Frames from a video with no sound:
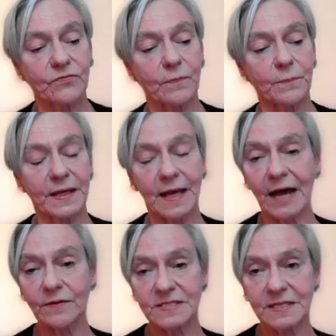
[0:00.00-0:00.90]
from being
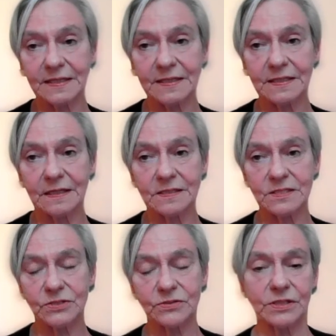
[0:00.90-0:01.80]
outside the
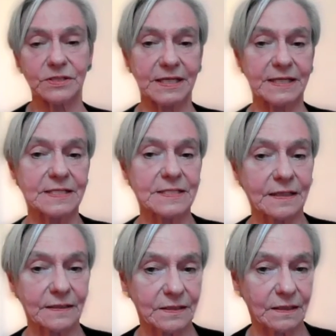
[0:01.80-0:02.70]
dance studio to
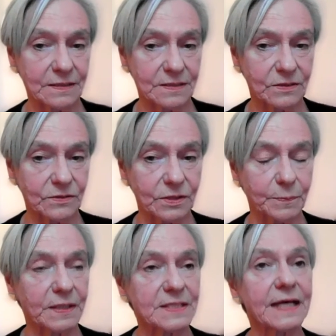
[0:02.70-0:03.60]
inside the dance
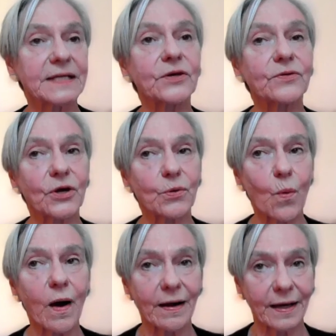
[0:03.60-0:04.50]
studio, because I don't know
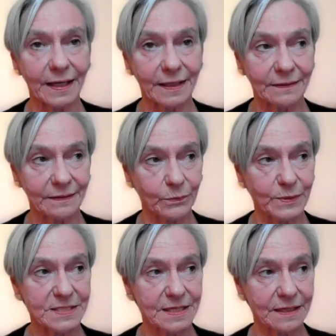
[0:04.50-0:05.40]
why
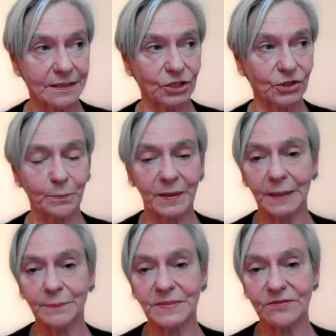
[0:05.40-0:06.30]
we suddenly should
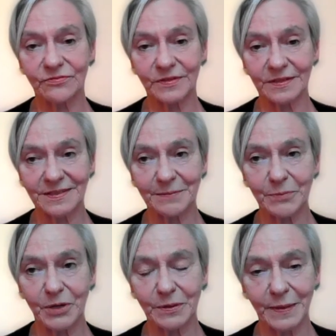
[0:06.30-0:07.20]
become different the
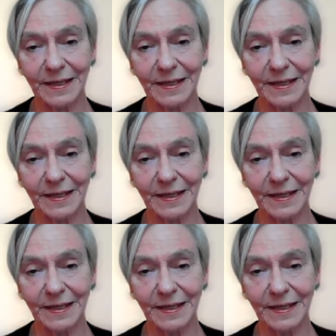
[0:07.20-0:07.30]
moment